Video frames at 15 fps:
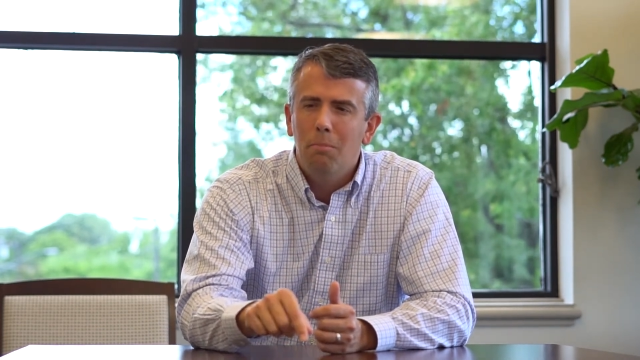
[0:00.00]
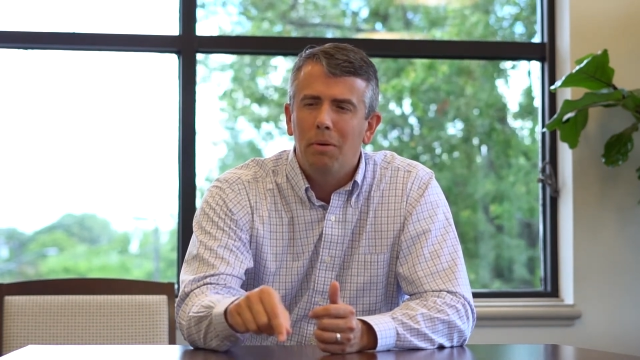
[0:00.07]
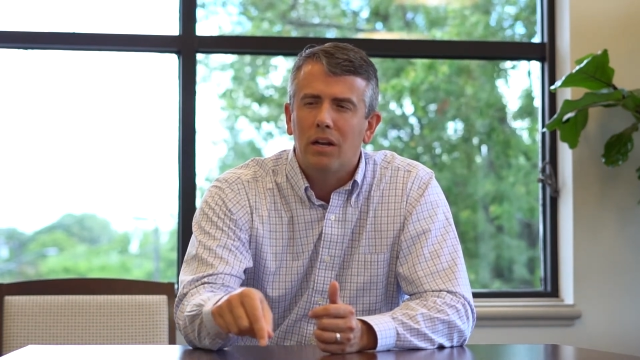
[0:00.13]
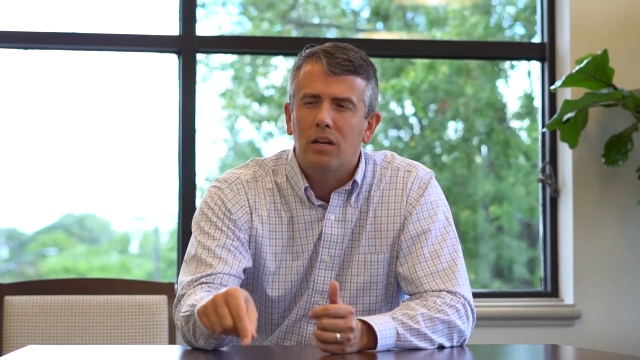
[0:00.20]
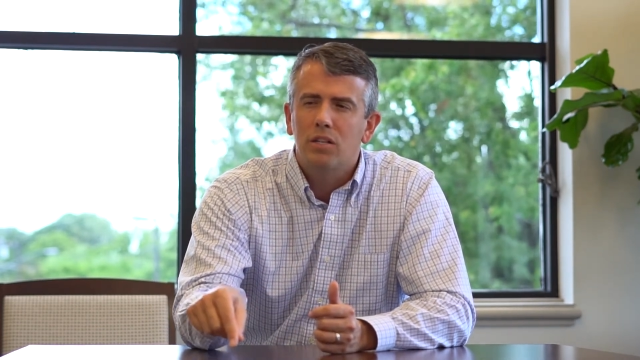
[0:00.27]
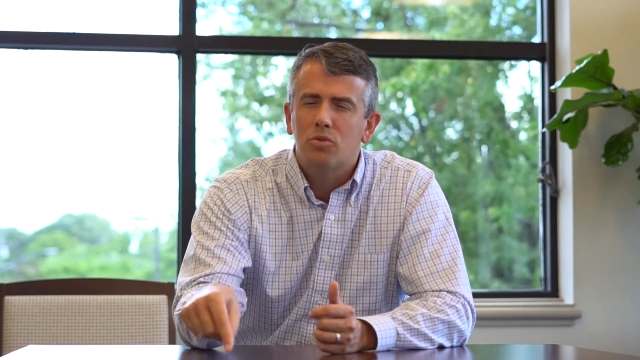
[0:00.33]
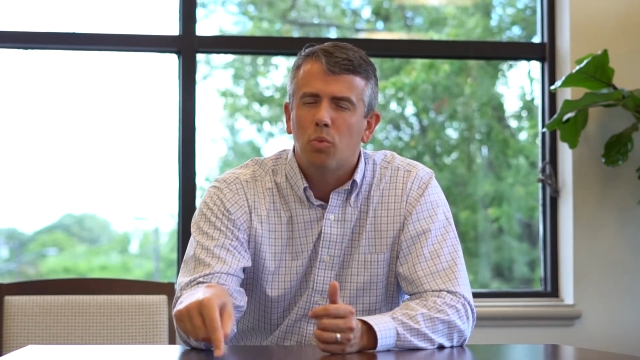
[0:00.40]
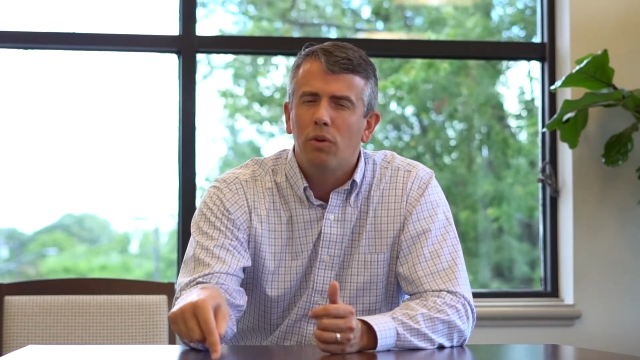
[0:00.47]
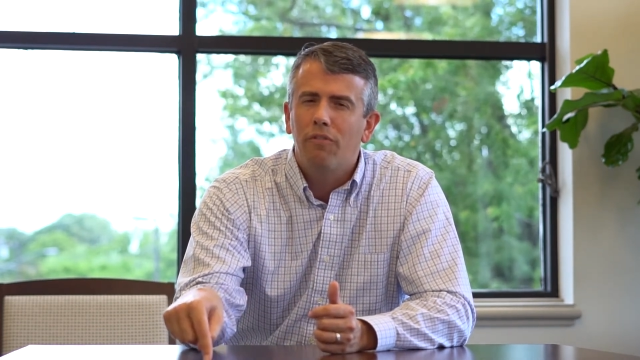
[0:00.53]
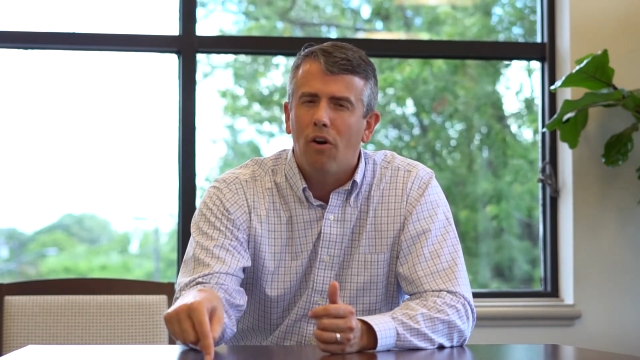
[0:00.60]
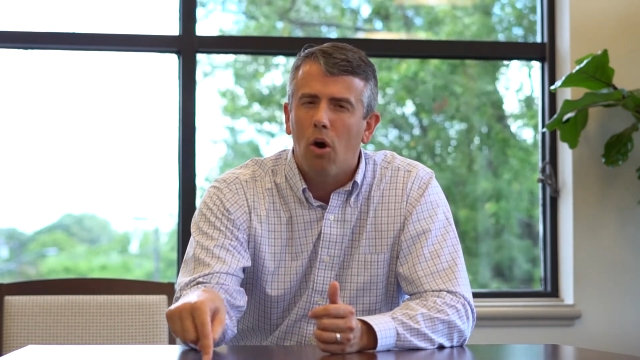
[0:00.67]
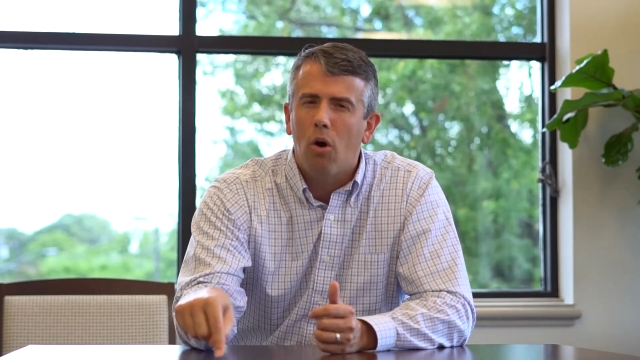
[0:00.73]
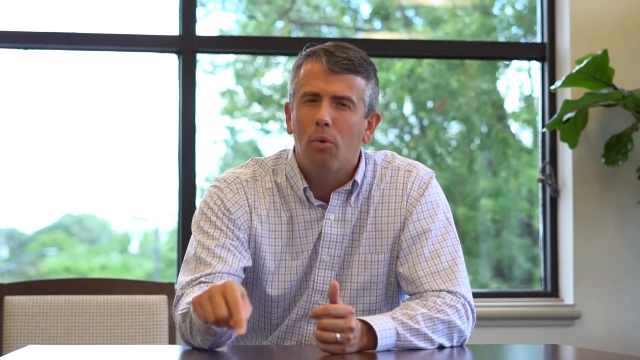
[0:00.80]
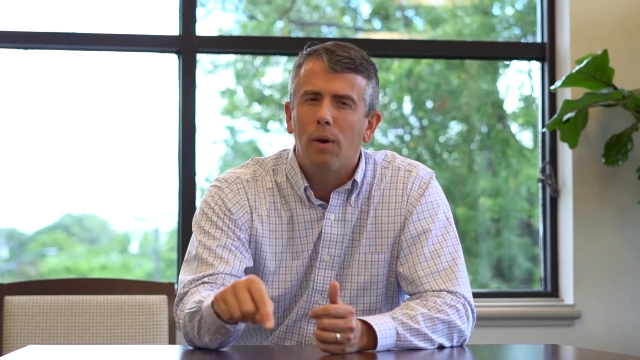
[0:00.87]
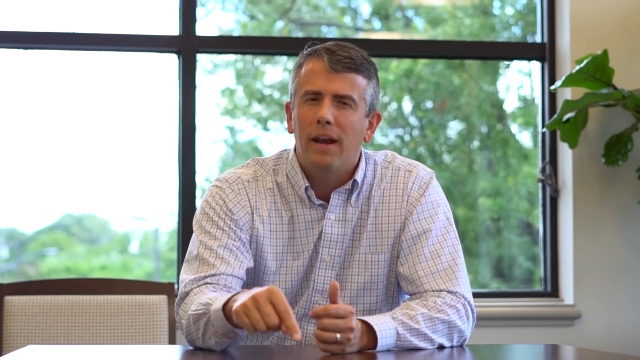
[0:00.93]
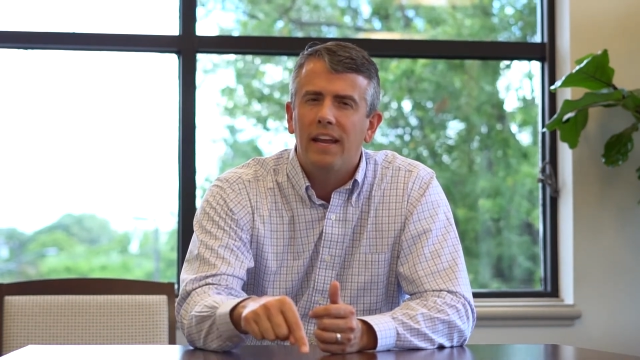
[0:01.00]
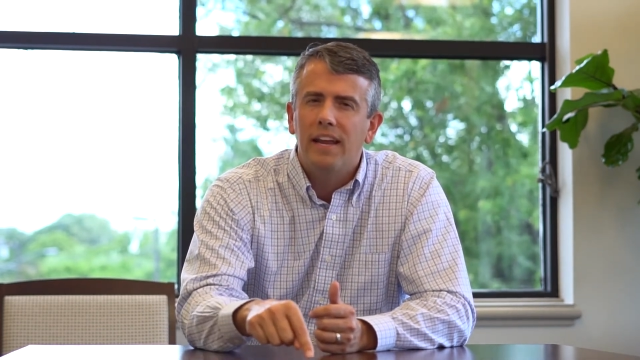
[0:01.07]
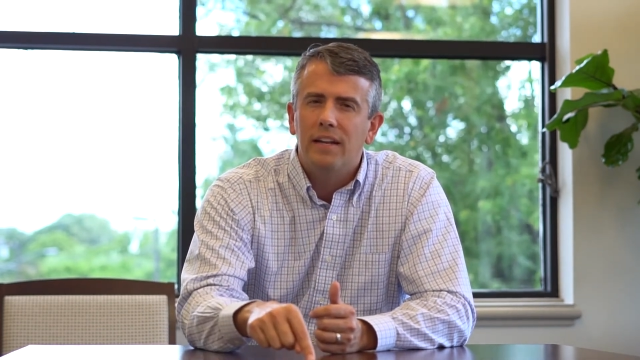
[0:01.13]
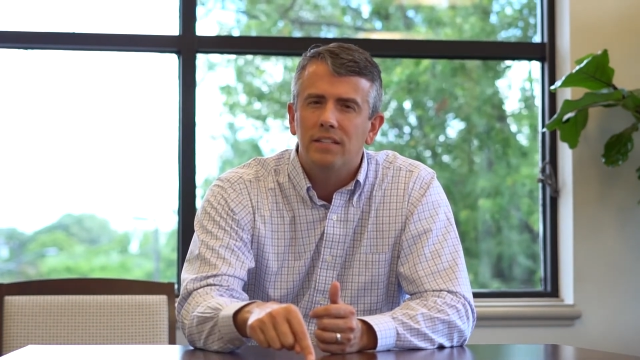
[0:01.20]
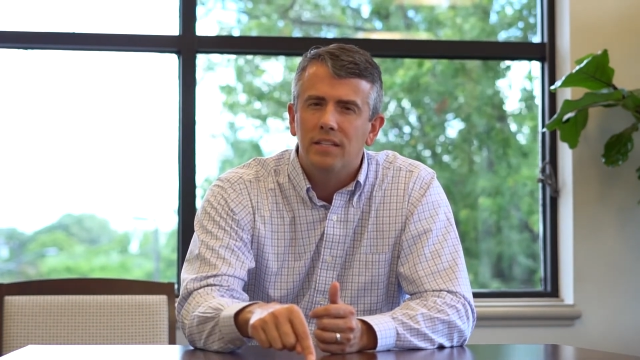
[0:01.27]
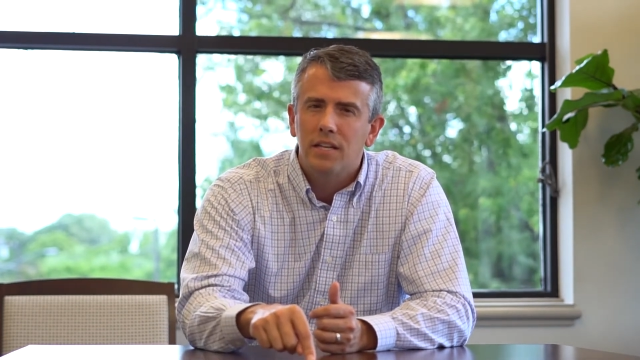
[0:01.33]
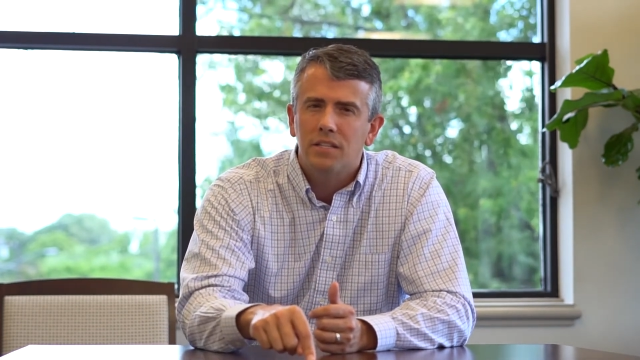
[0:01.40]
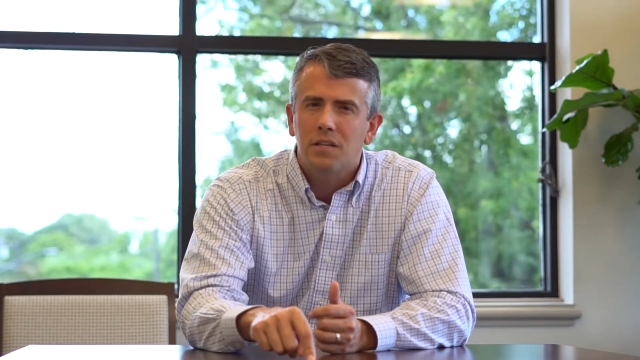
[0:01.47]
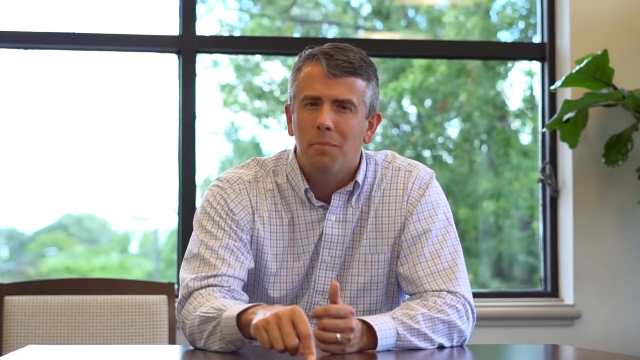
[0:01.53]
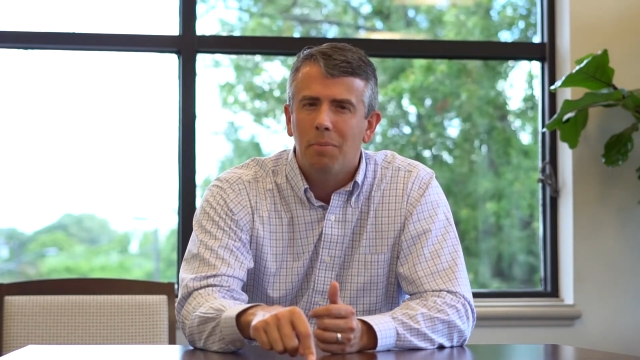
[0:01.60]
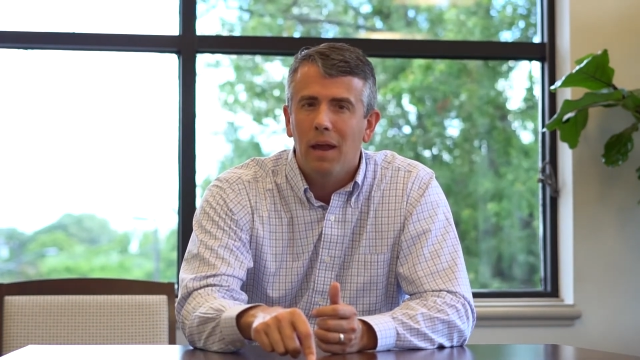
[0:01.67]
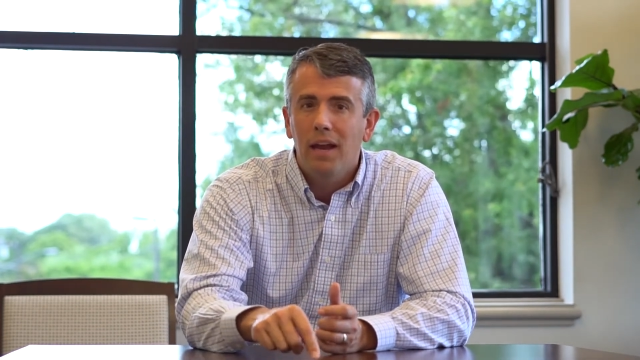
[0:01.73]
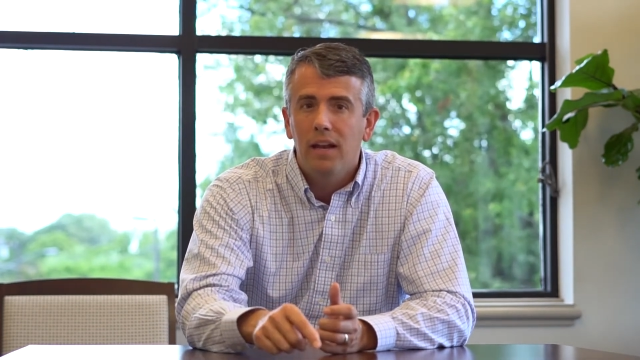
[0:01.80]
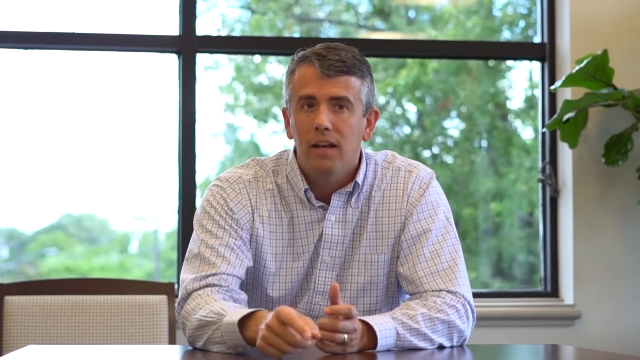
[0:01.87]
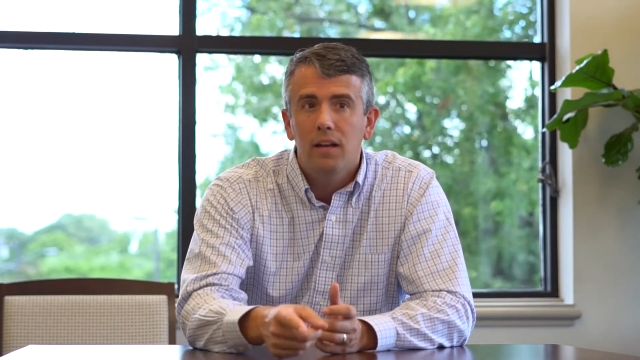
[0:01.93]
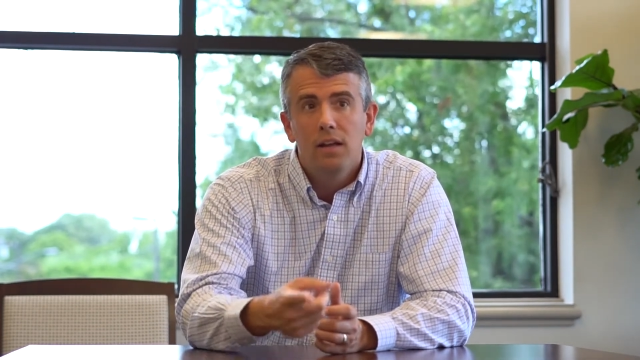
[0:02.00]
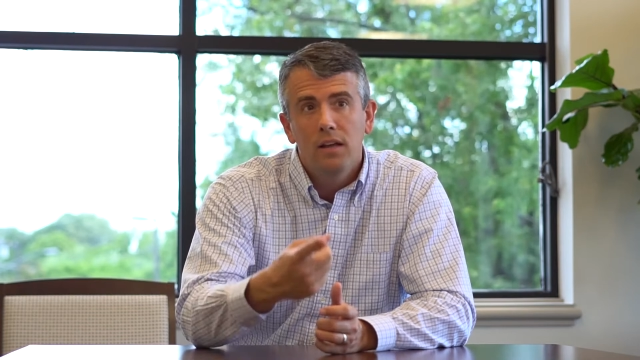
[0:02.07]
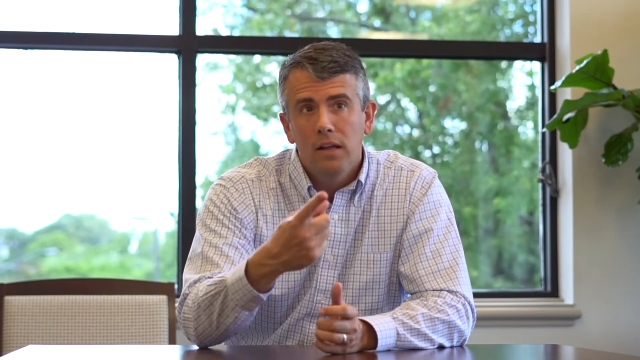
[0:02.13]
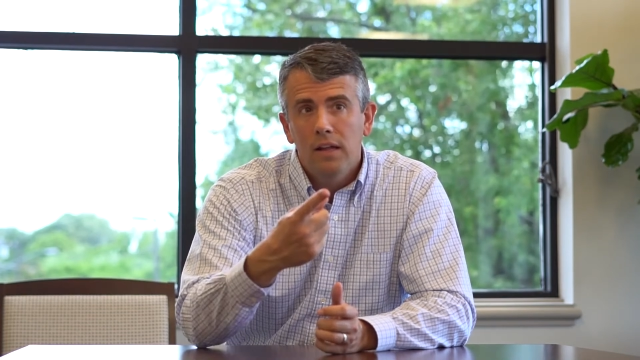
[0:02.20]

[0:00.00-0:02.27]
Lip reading: because we've already anticipated